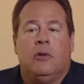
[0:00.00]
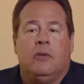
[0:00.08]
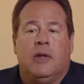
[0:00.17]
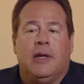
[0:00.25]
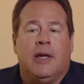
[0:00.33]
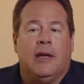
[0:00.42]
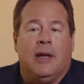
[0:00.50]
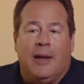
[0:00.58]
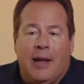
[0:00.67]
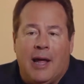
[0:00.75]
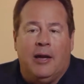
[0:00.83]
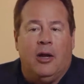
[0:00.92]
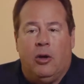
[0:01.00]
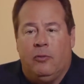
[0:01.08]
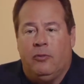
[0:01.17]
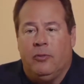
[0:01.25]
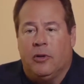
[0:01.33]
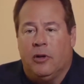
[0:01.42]
They get a lot of help
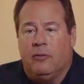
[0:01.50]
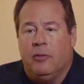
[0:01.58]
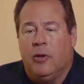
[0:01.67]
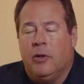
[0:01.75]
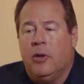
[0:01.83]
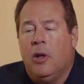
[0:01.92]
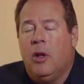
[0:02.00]
from the government.